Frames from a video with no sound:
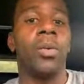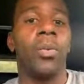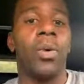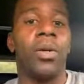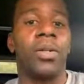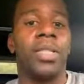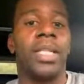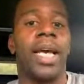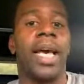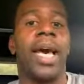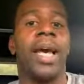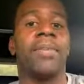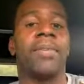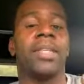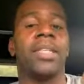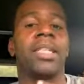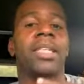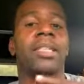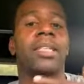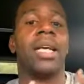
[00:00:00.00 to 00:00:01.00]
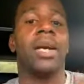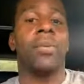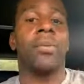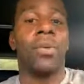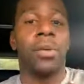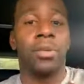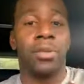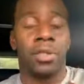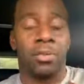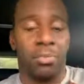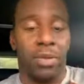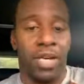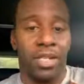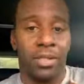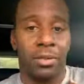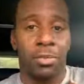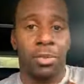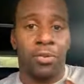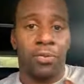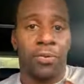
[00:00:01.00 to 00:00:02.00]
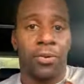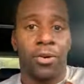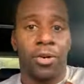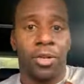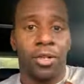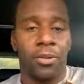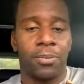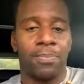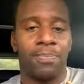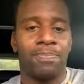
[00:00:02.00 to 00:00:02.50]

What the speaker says: want the athletes that we're responsible for.